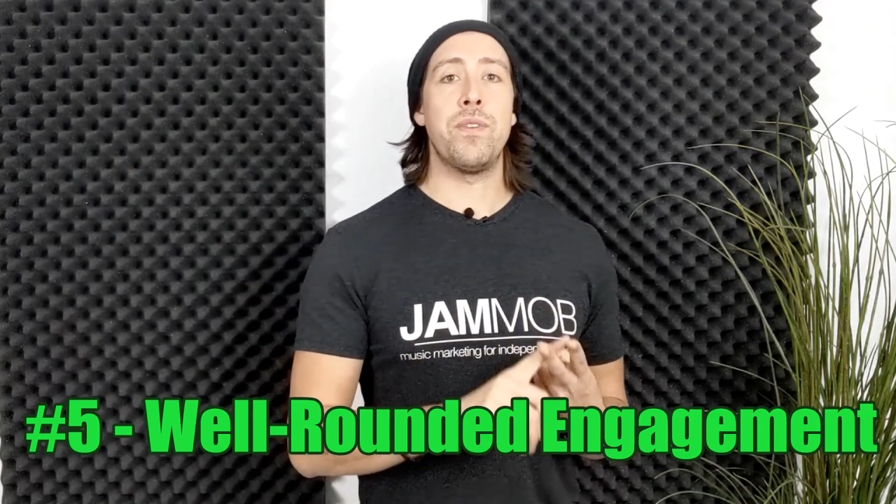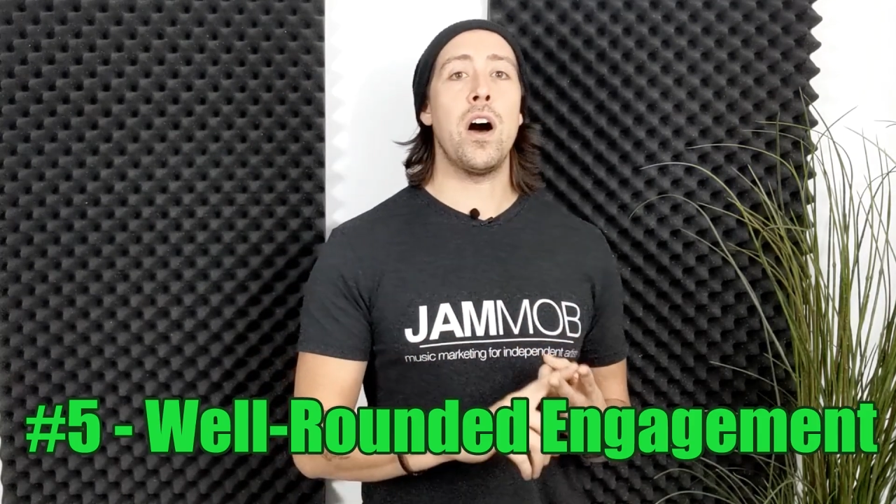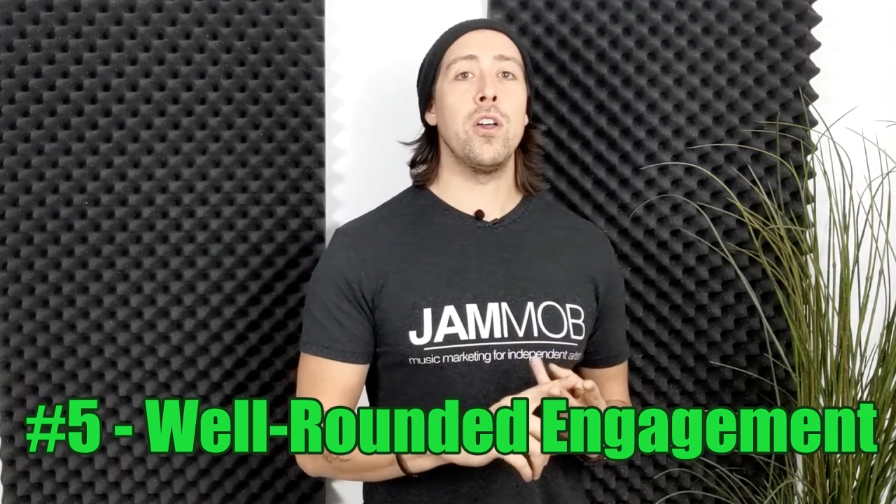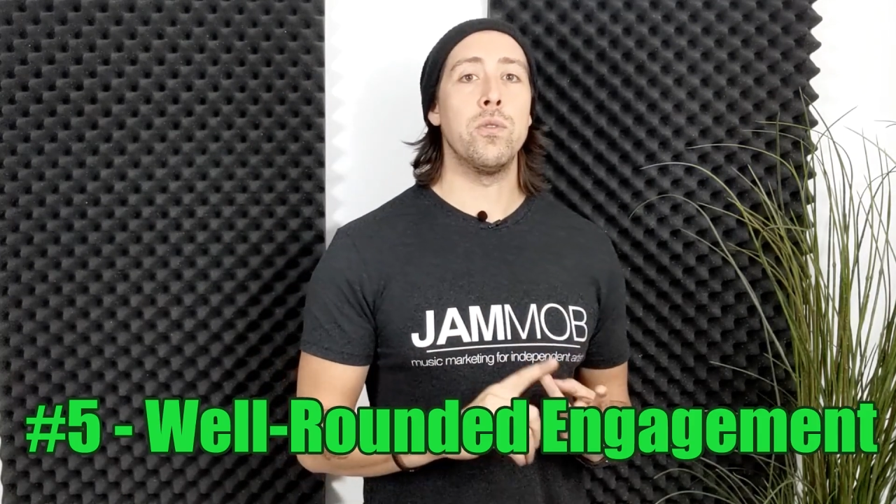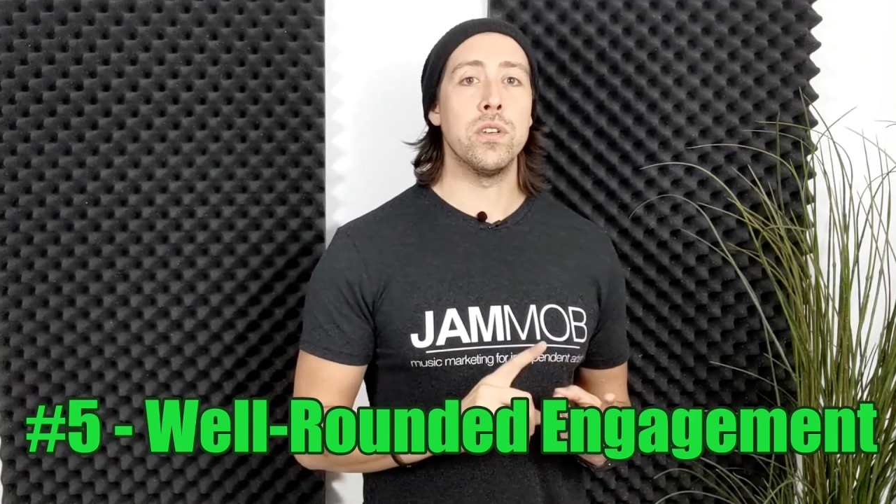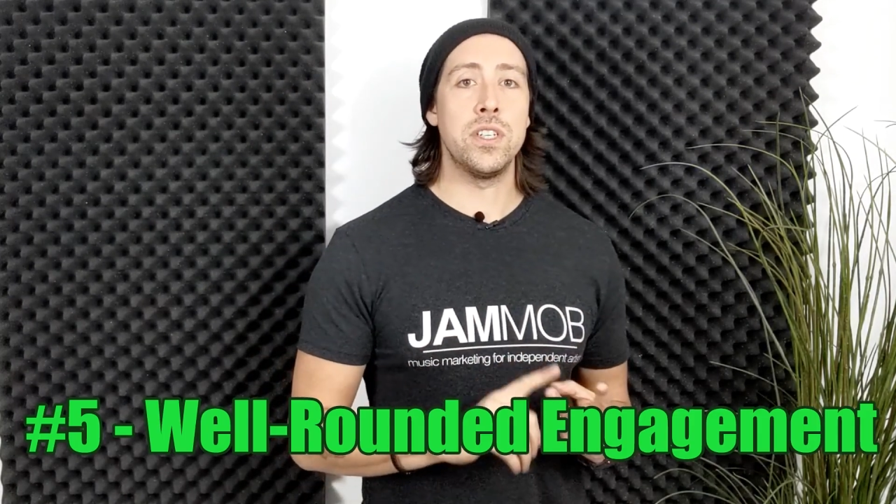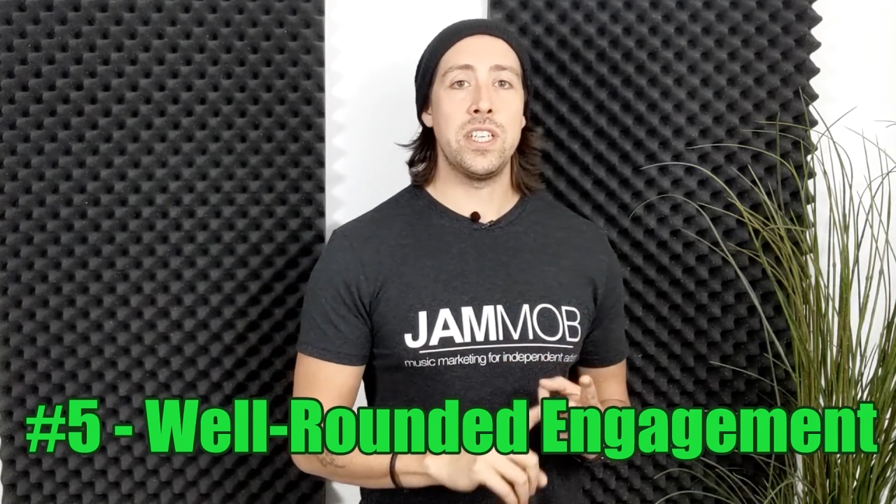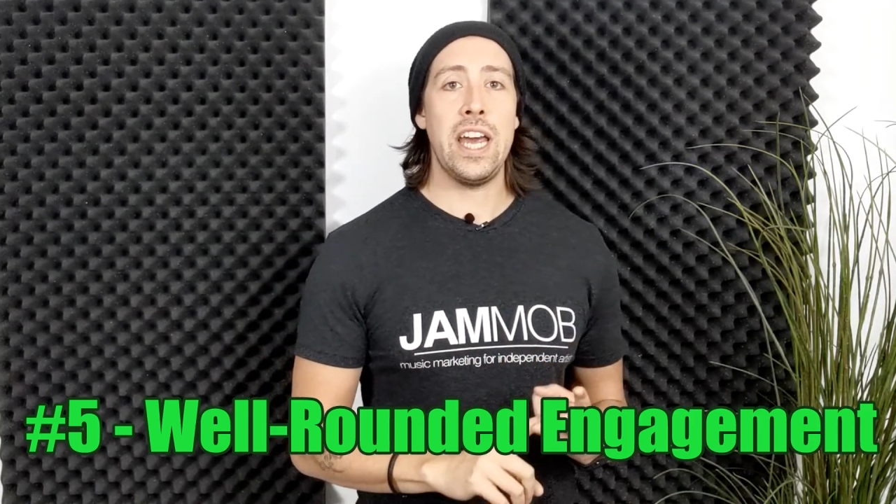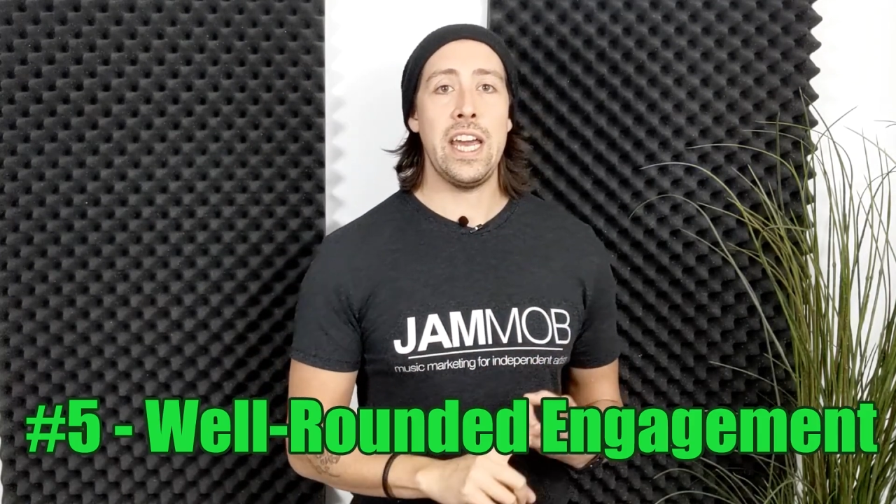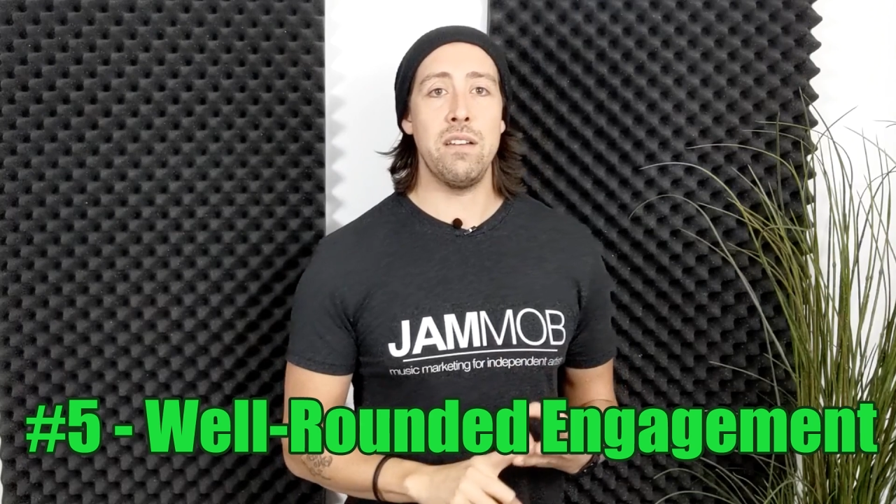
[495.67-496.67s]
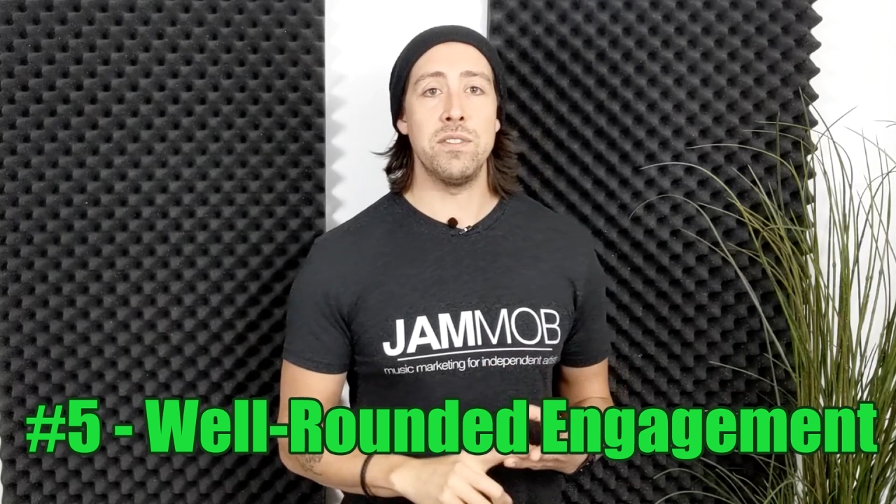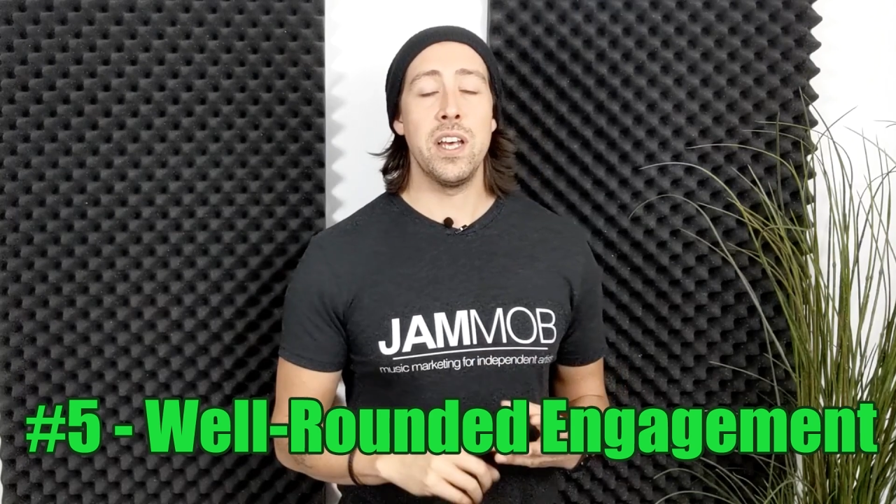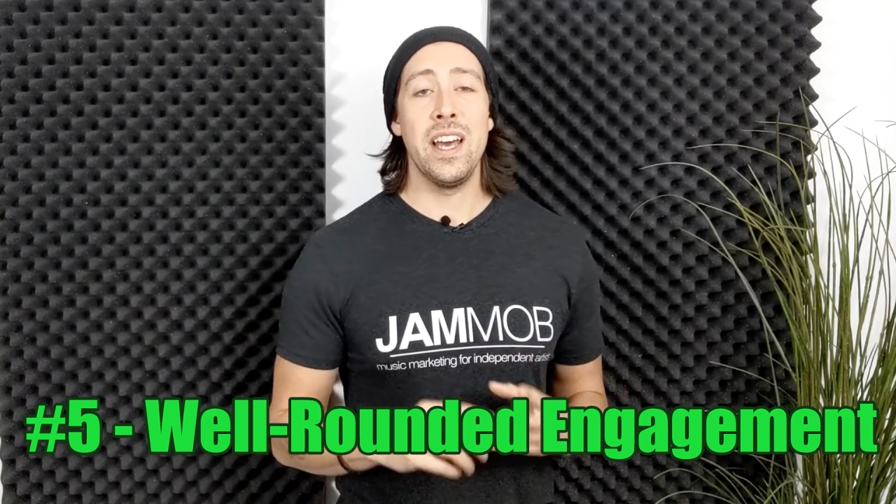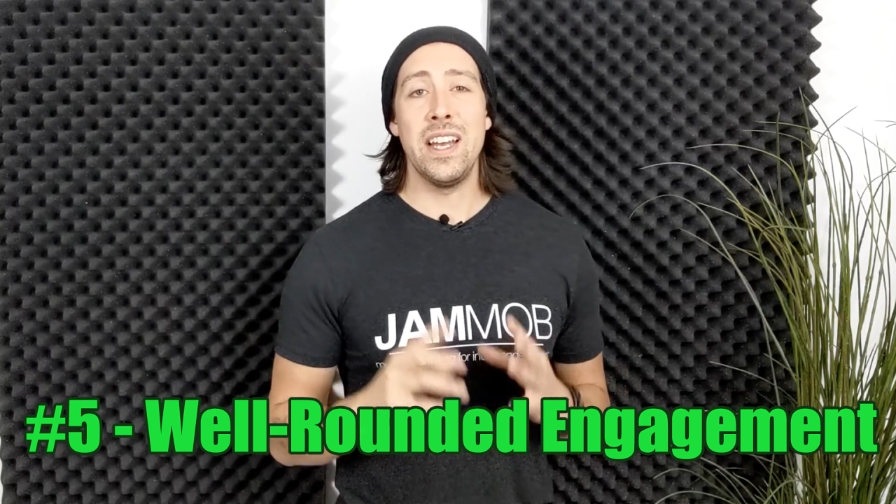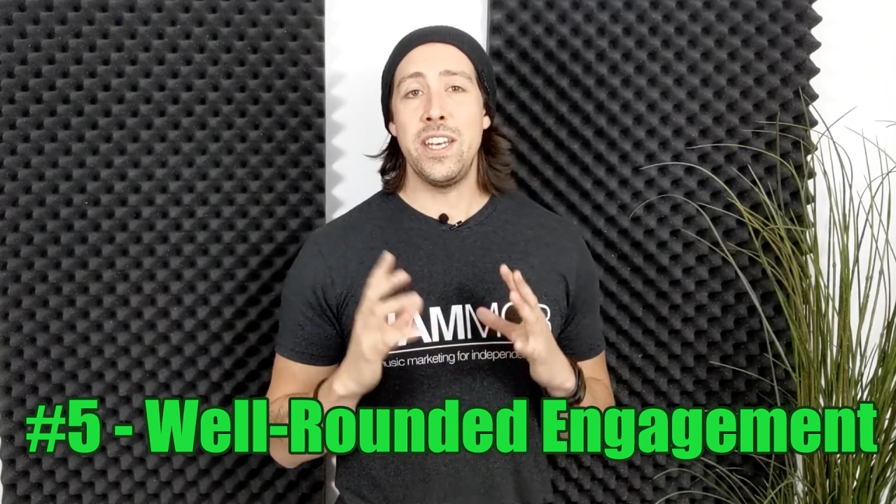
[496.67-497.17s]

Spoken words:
followers, saves.